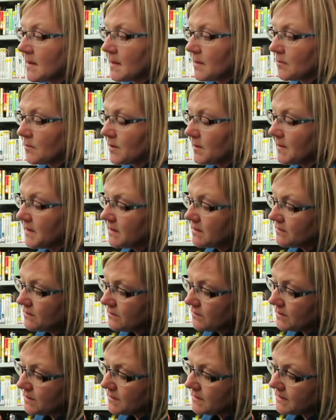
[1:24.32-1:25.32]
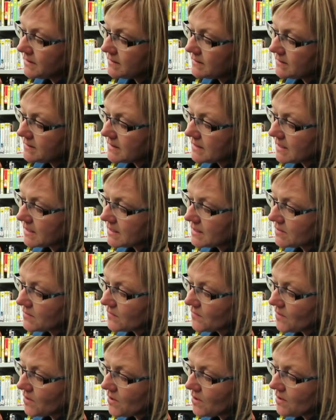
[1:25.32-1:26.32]
Ribbit, ribbit, says
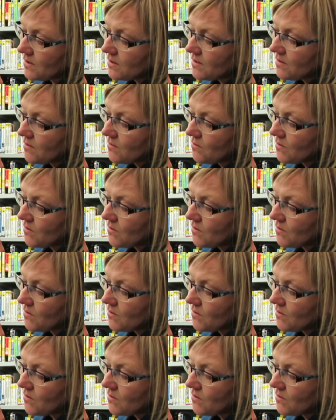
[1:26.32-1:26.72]
Frog.